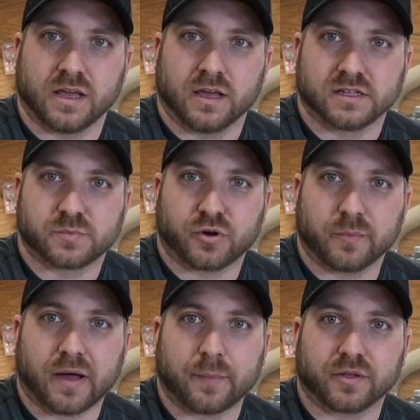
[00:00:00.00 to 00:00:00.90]
It's a pretty
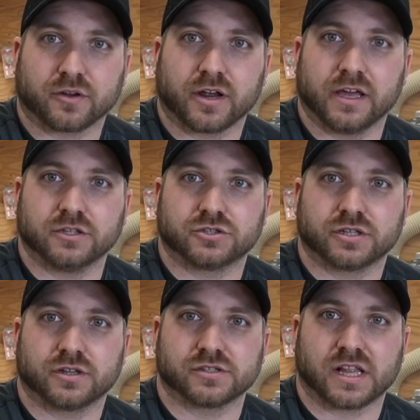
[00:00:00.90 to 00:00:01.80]
popular hinge.
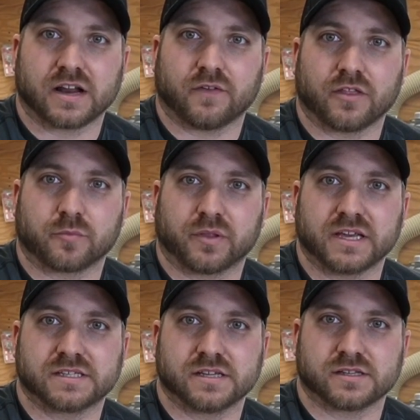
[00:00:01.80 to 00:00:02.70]
There's a lot of
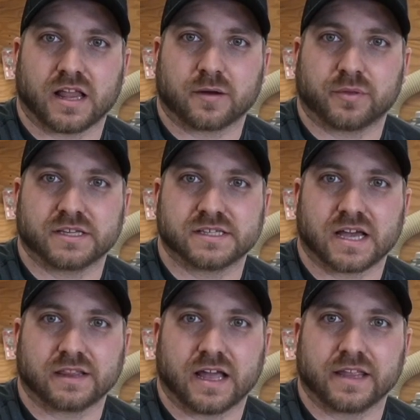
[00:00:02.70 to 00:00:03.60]
places
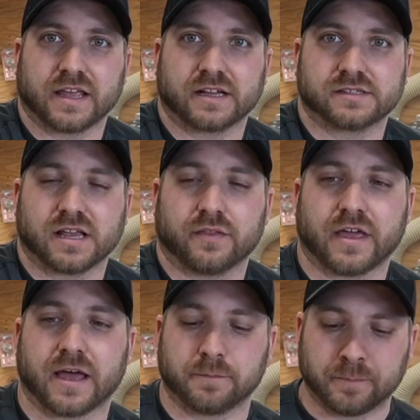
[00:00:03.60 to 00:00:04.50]
online that'll sell
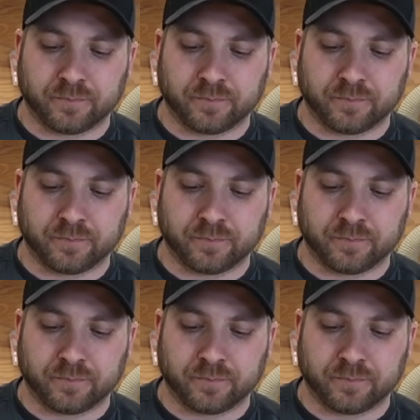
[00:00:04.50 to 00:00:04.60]
that.